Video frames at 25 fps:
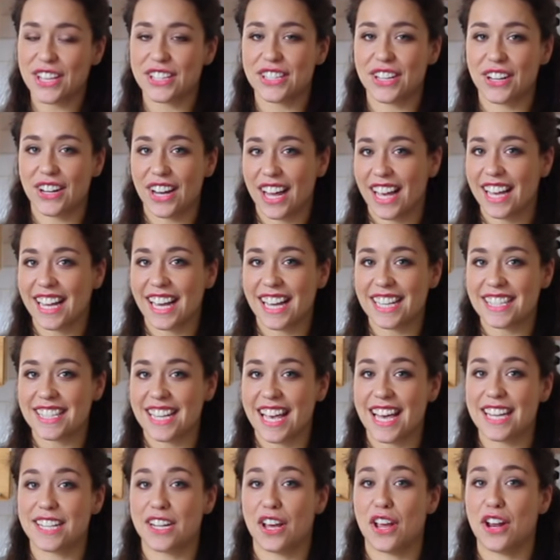So like I
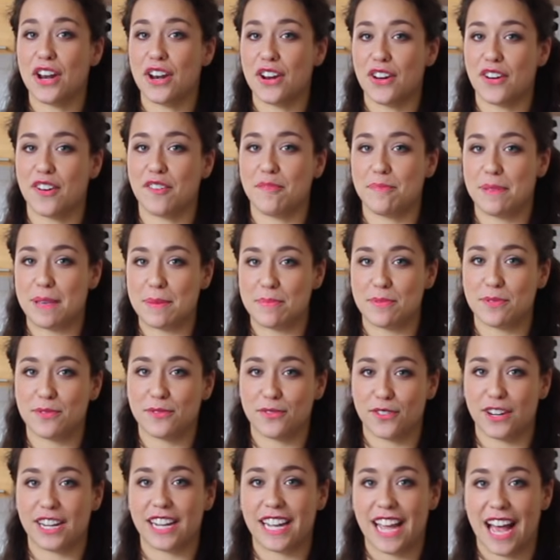said, a lot of people
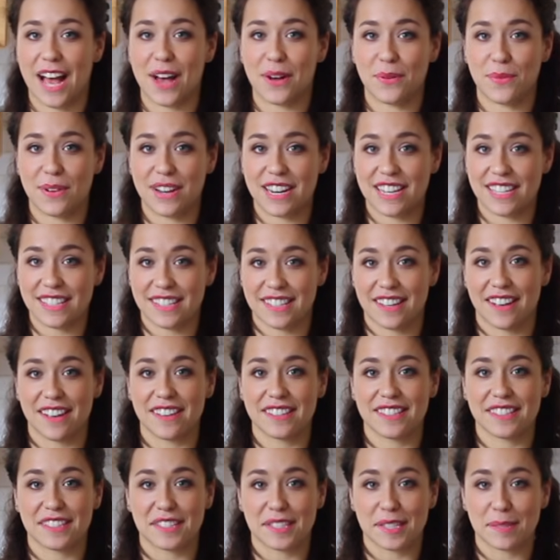freak out when it
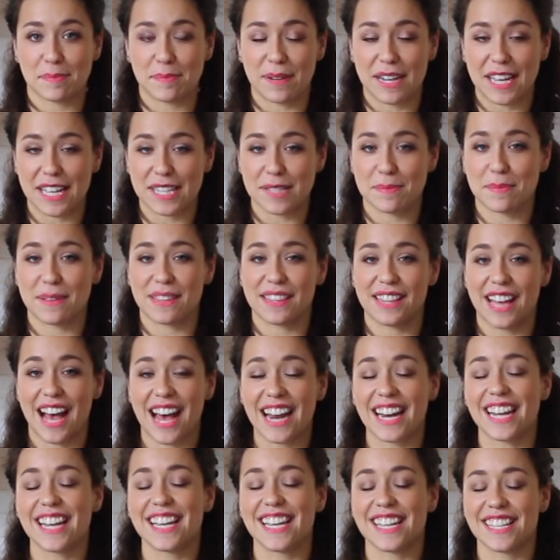starts to split, but
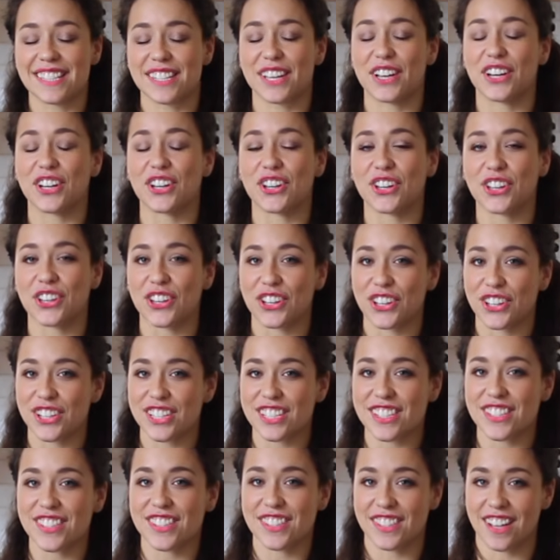that is a
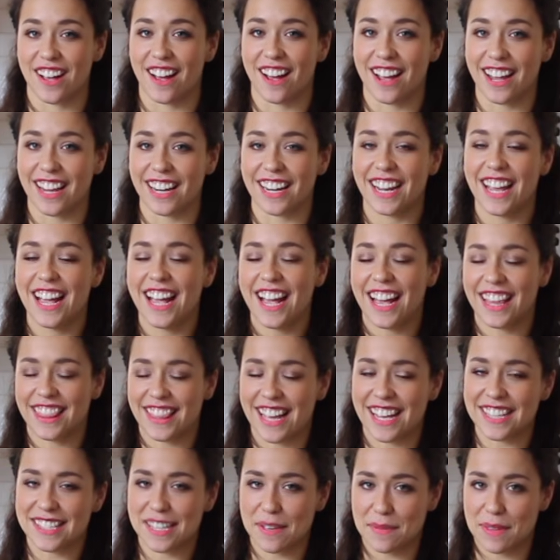good sign. And
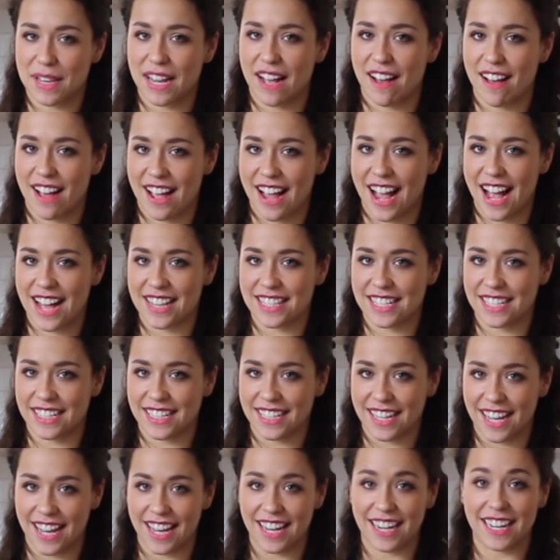that's something I had to
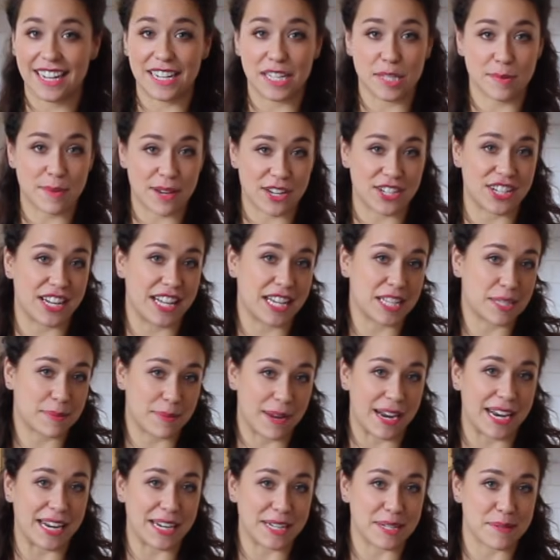learn, and especially
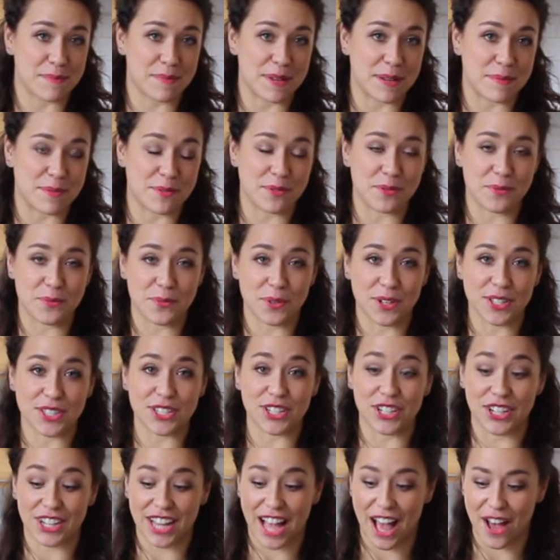explaining to people what
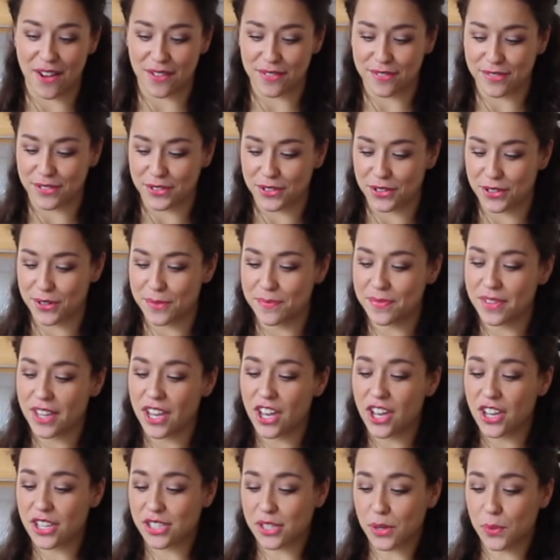to look out for.
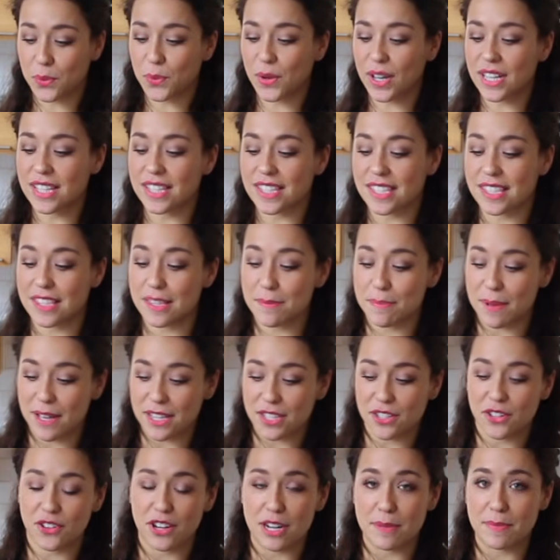So once the
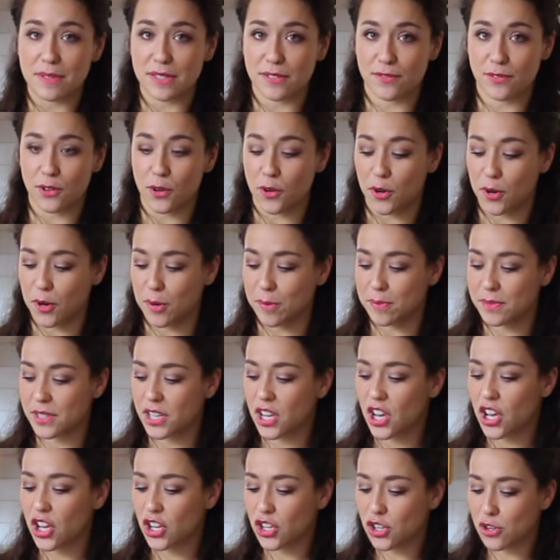buttercream is formed,
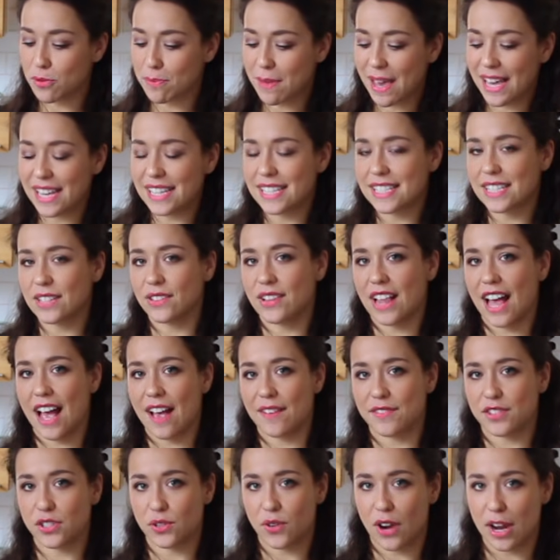you may still
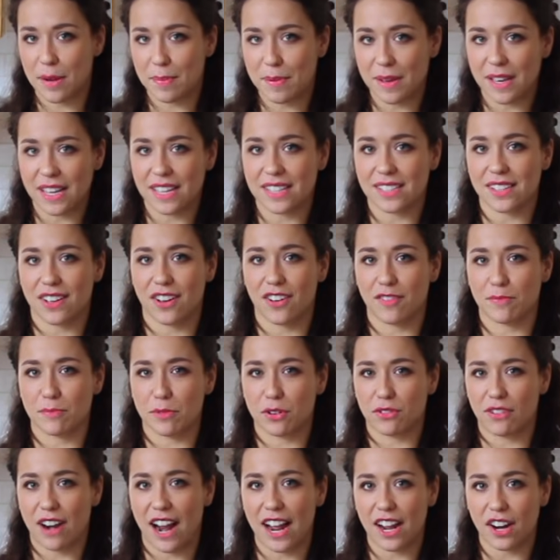have scrapings of
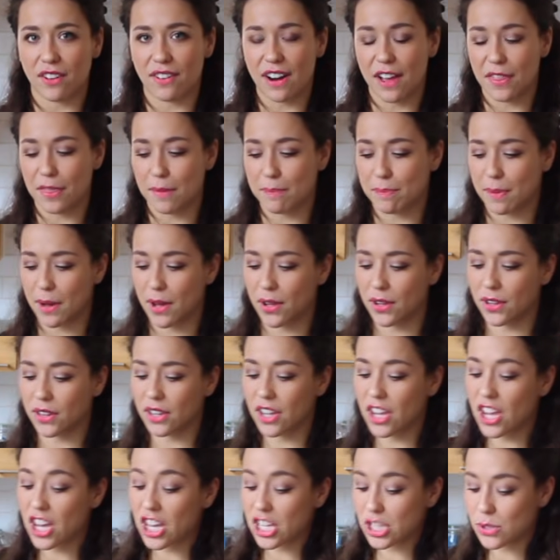meringue around the bowl.